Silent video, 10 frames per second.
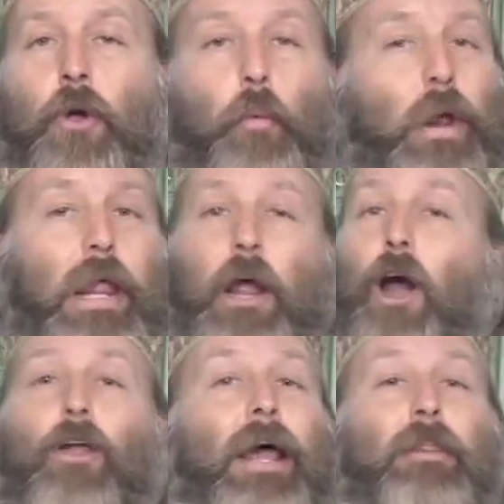We
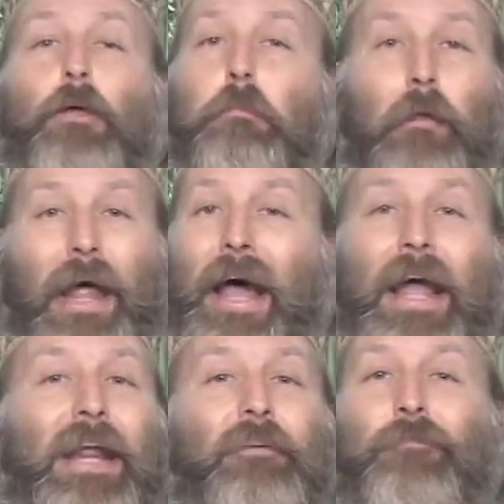are like the
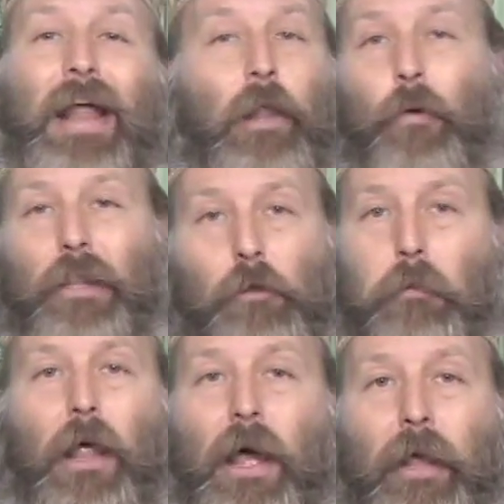blind following the
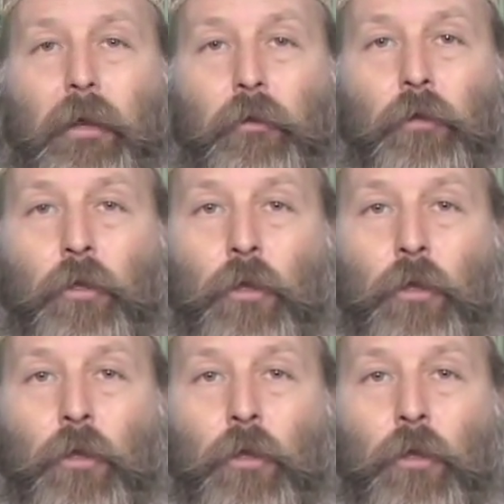blind.